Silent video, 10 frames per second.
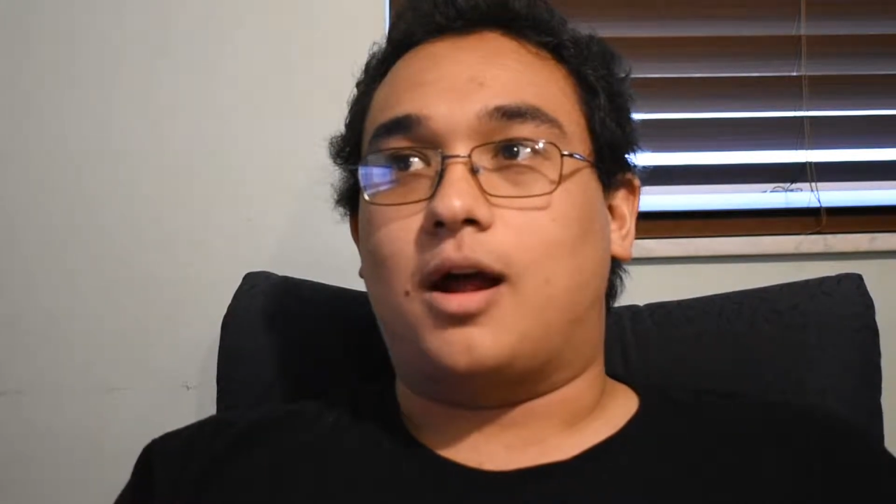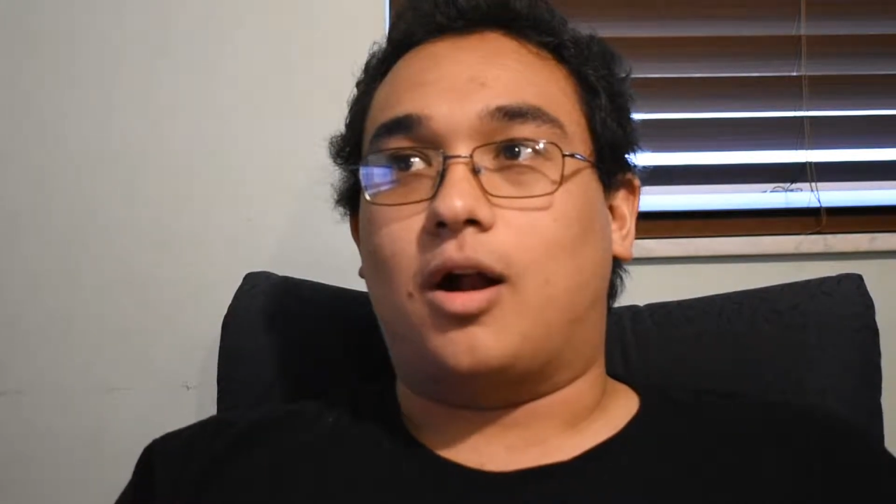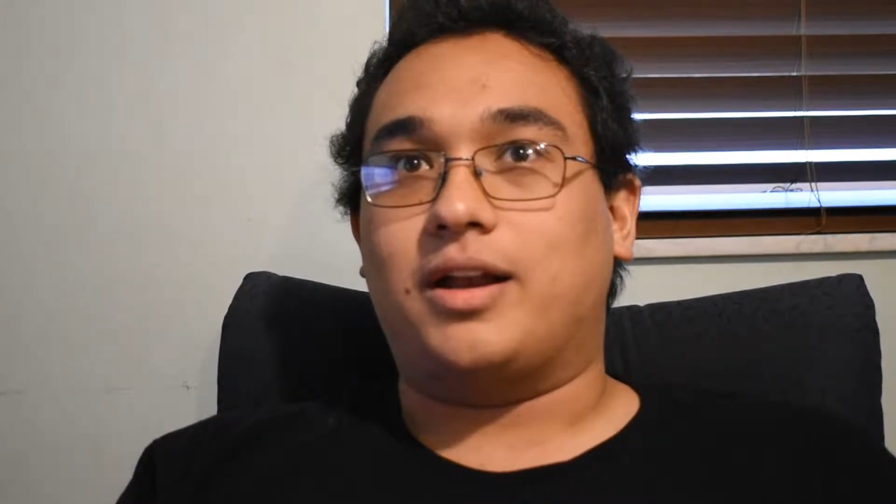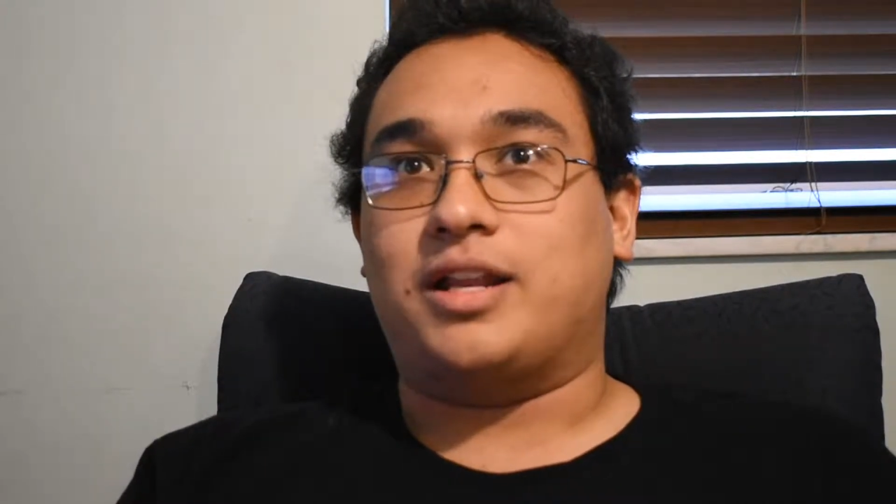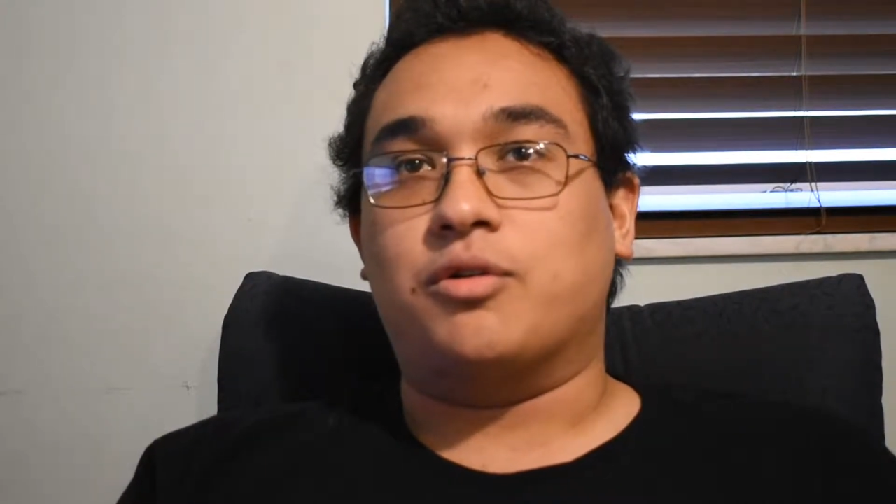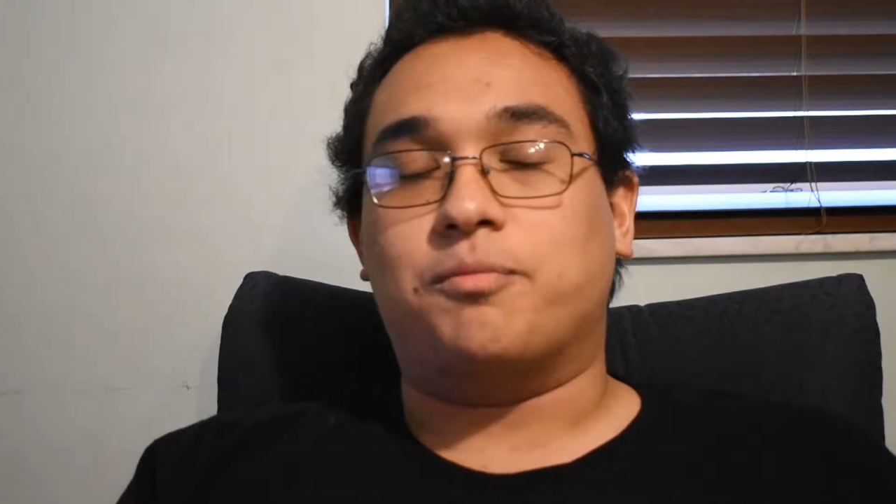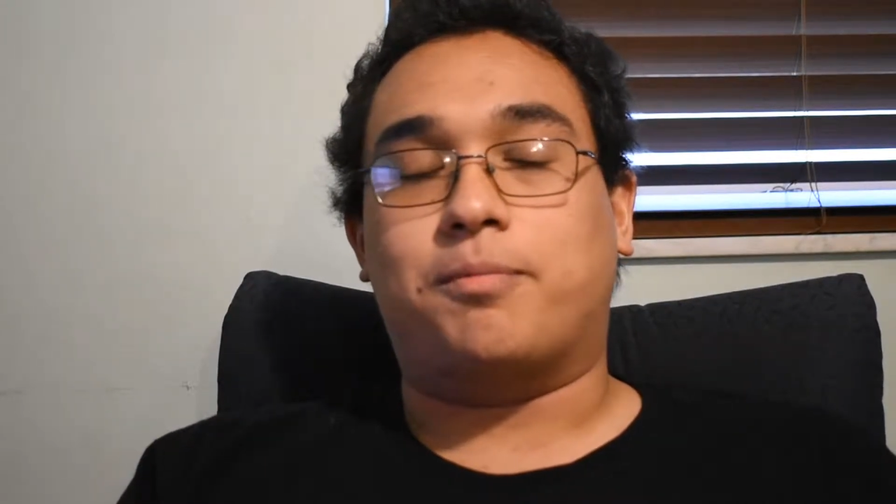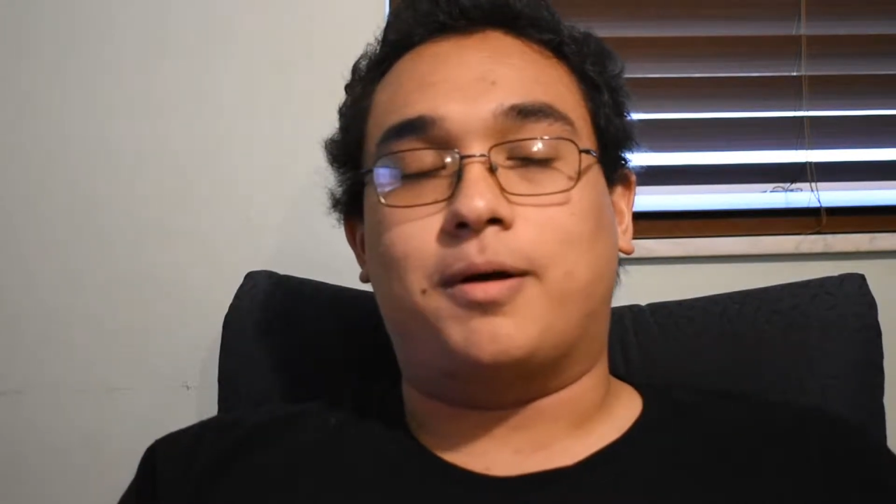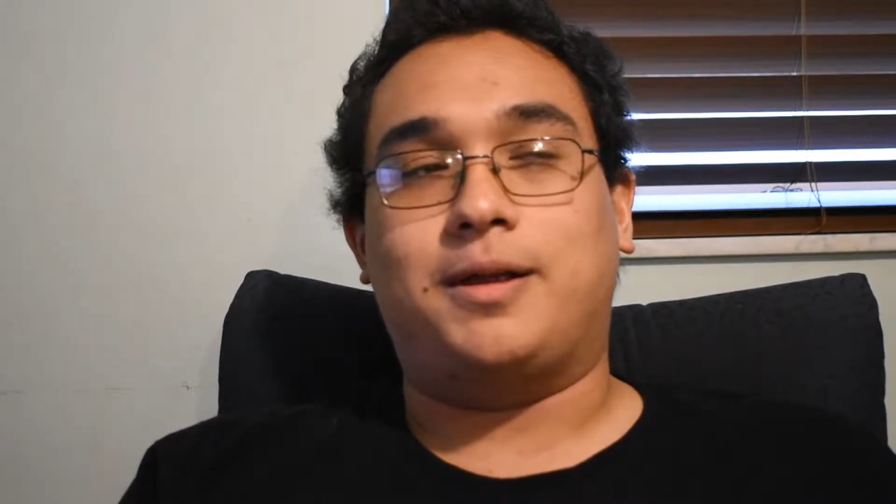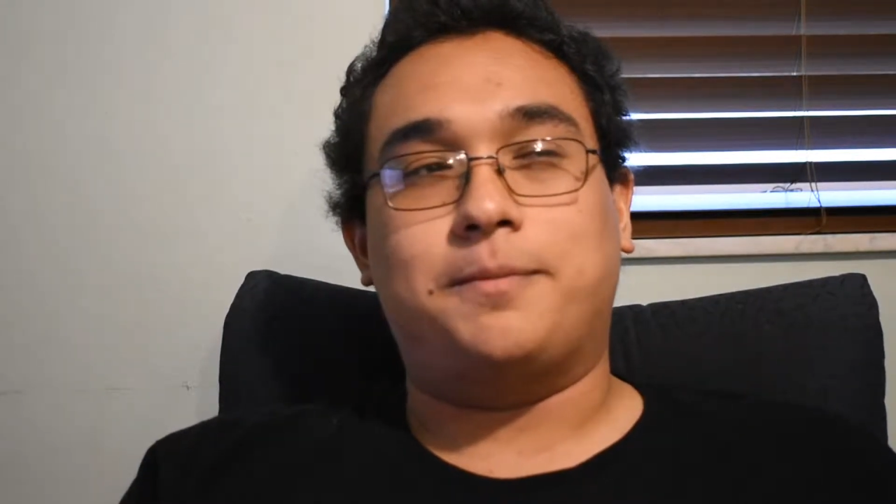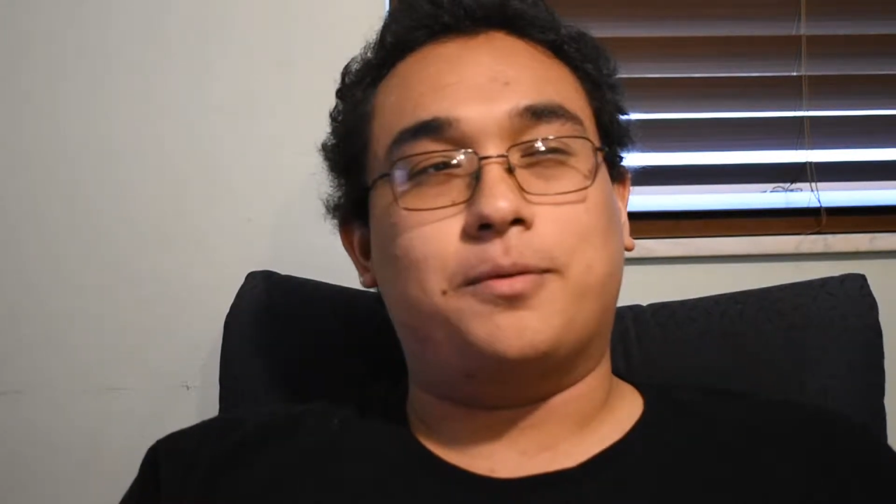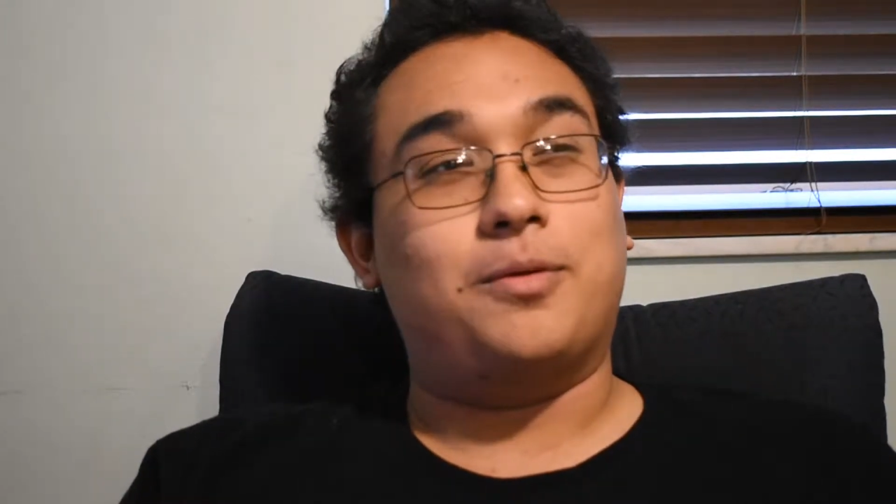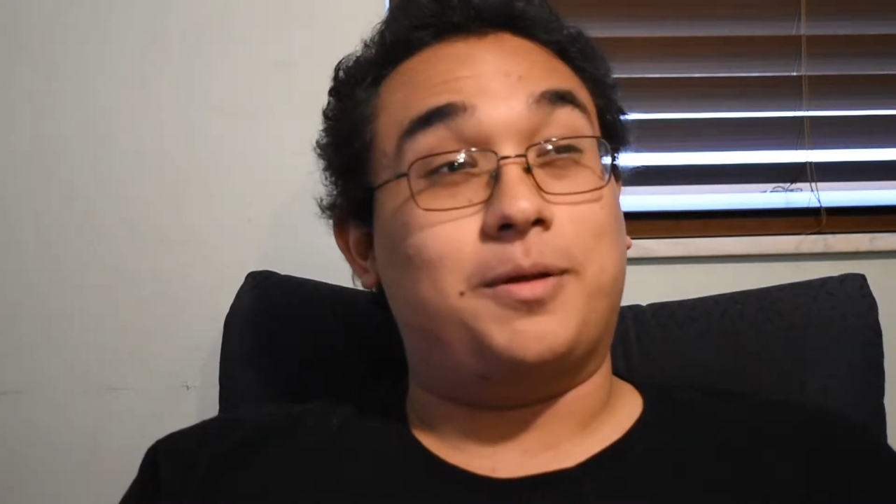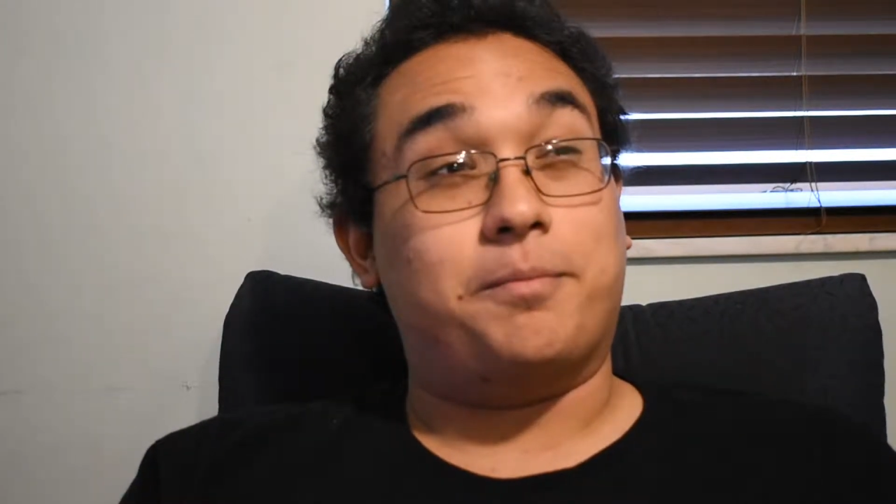deal with people in